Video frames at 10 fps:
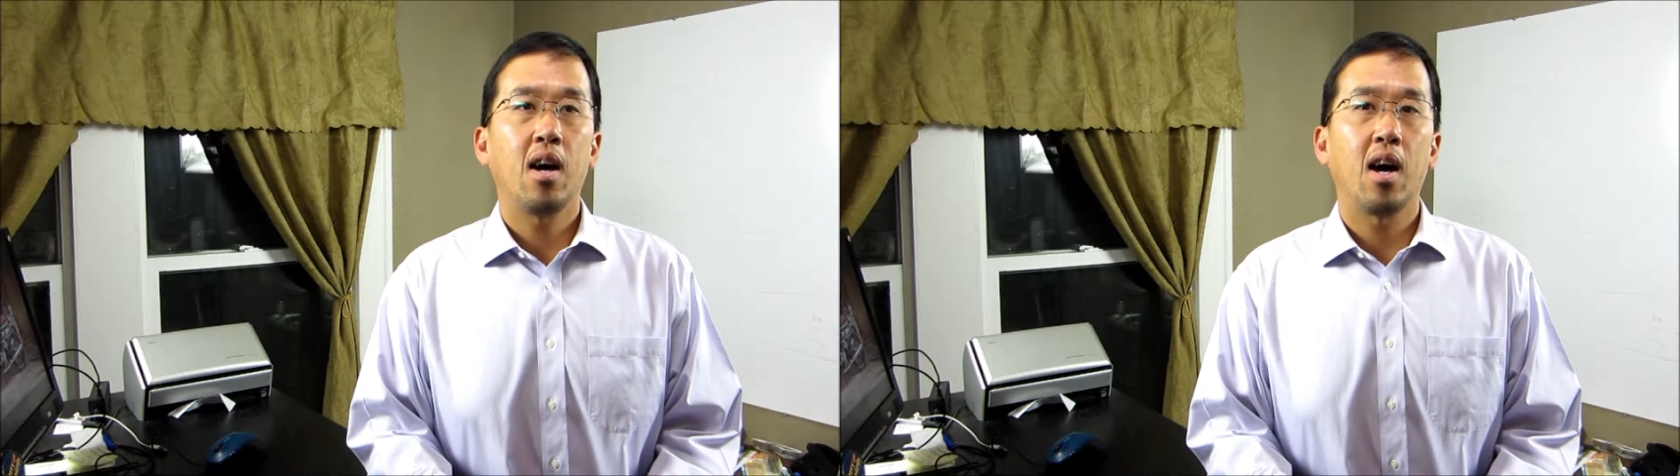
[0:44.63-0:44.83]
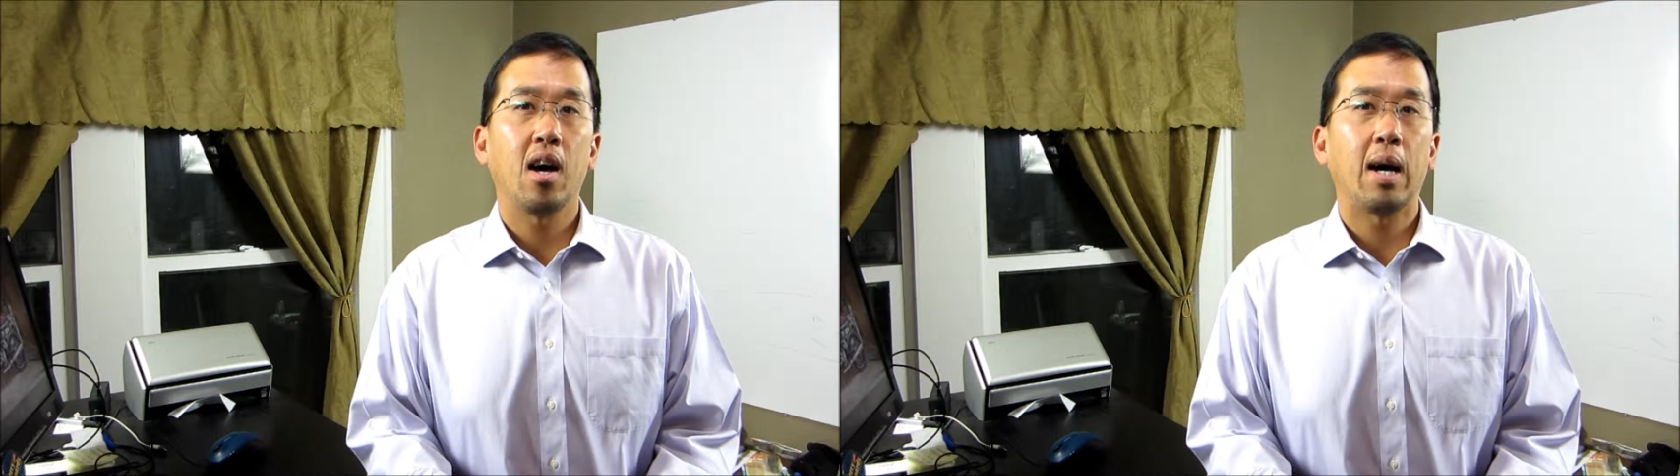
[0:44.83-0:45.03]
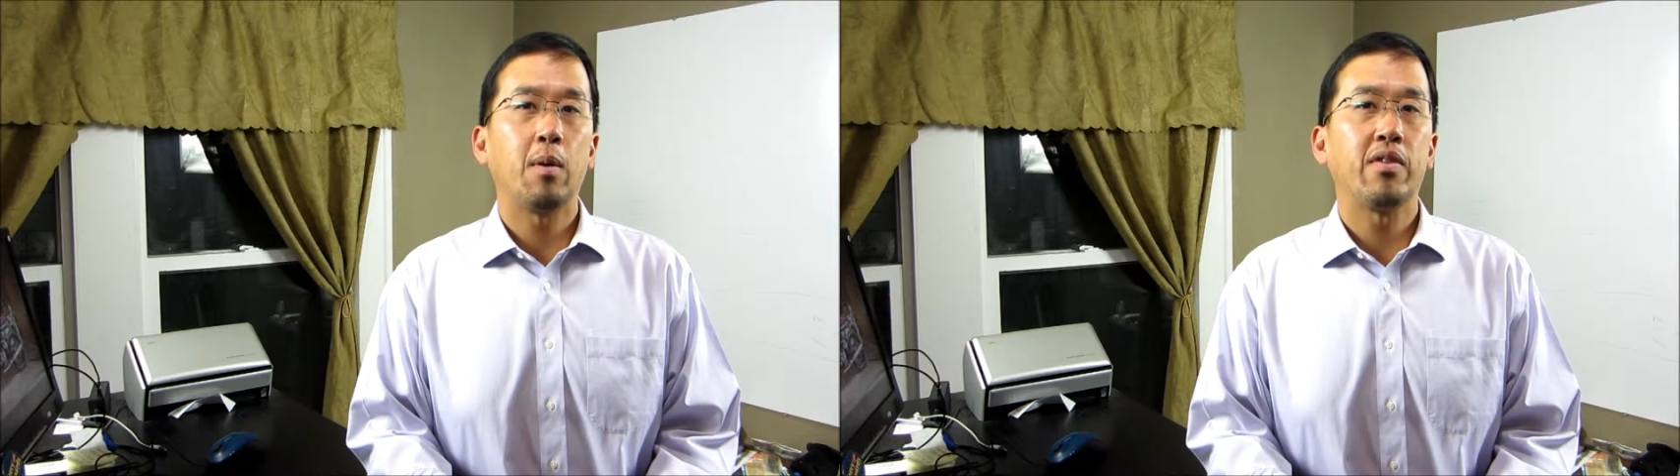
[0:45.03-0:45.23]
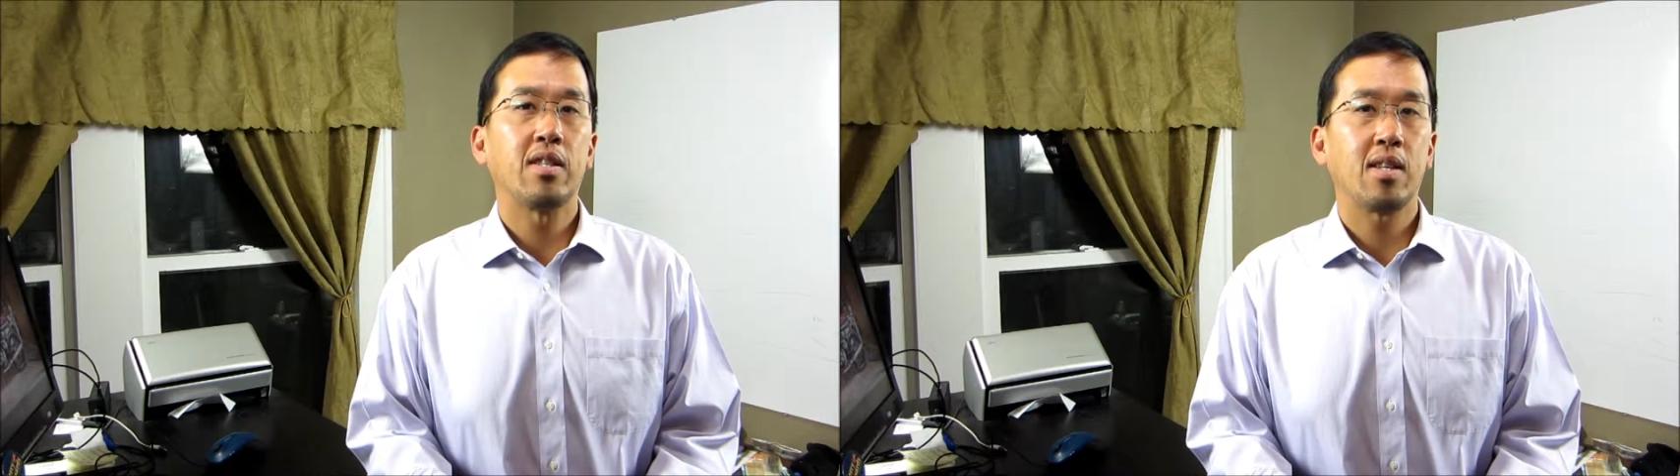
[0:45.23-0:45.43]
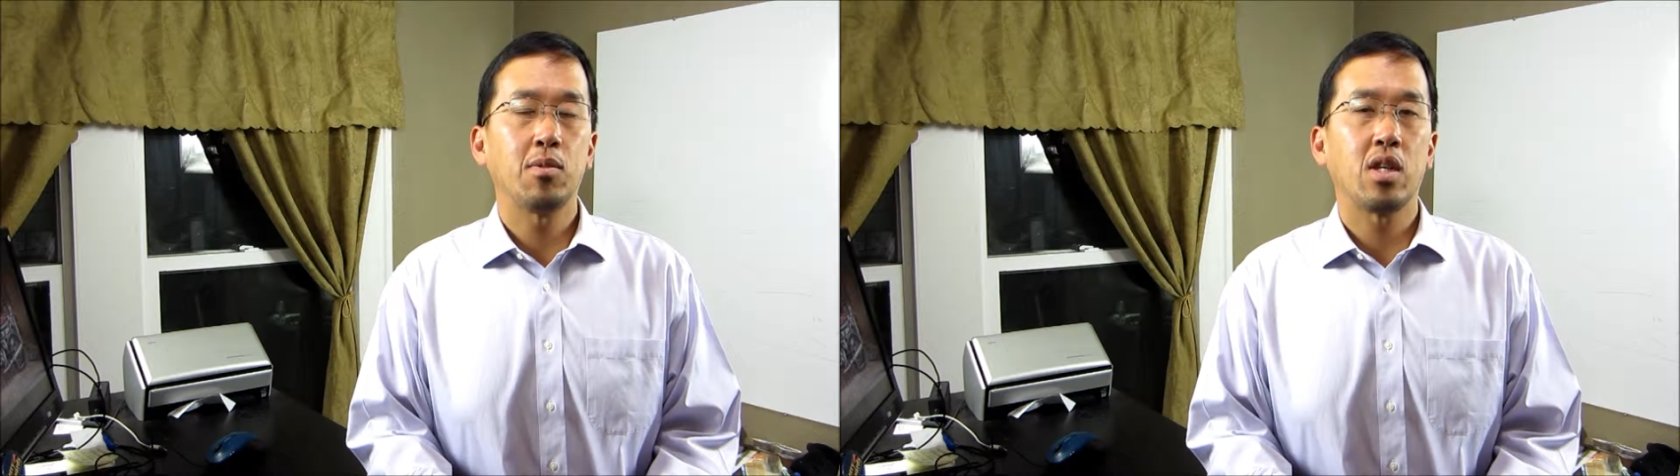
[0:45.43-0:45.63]
However,
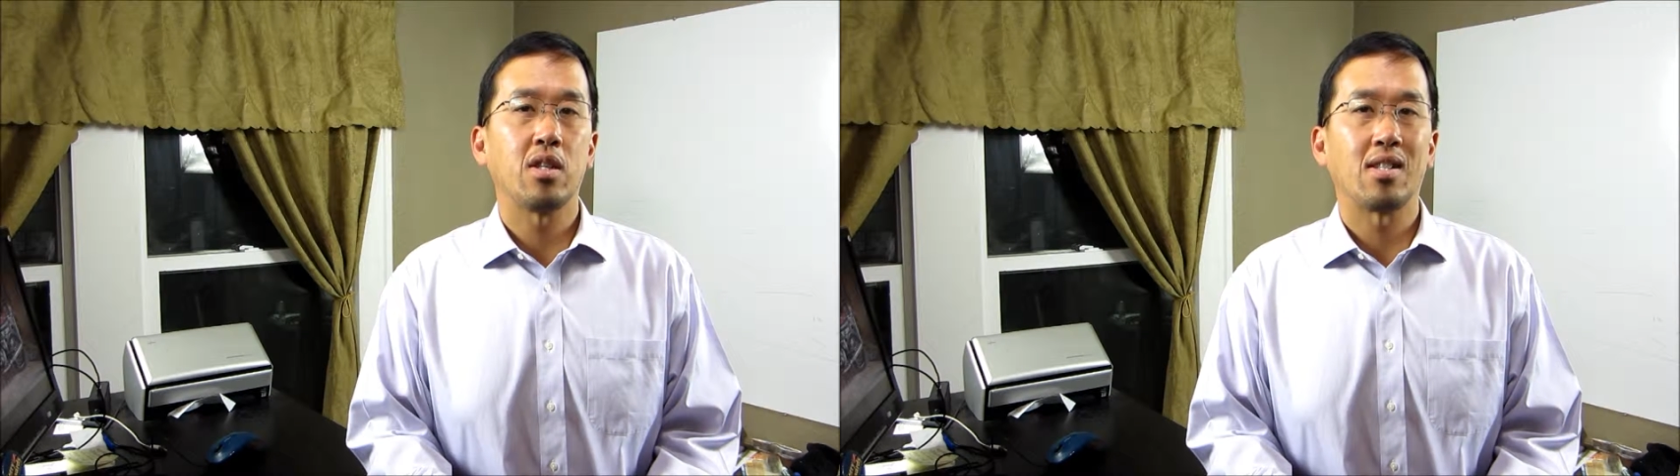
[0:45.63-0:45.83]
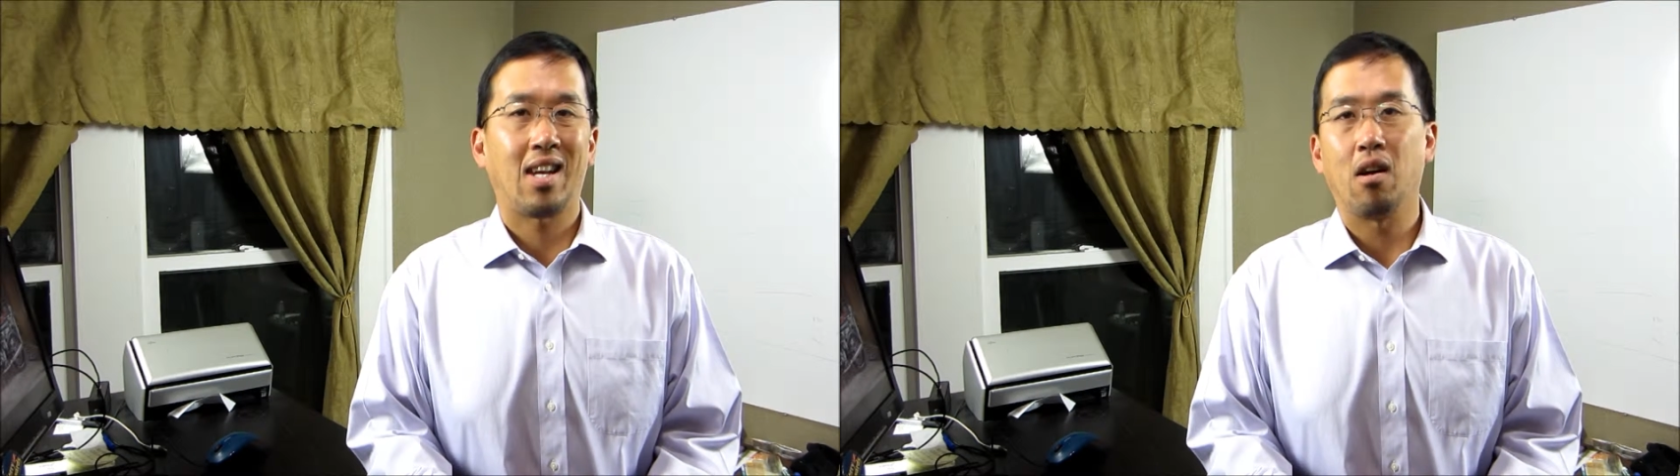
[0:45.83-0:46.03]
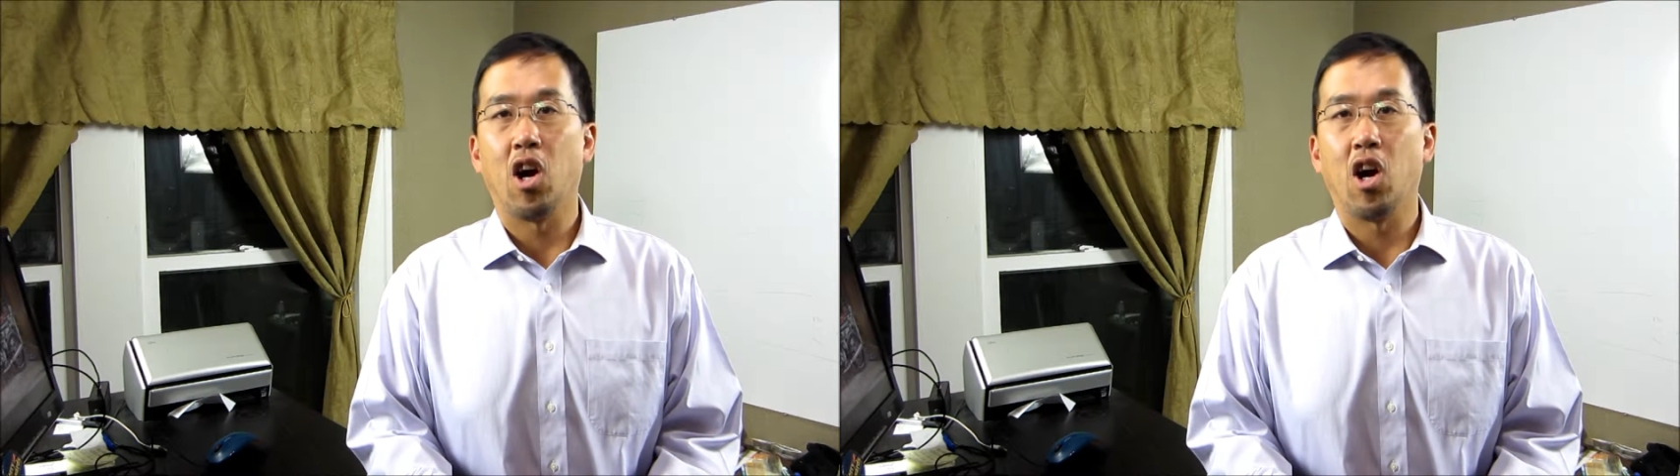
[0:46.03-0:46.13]
some judges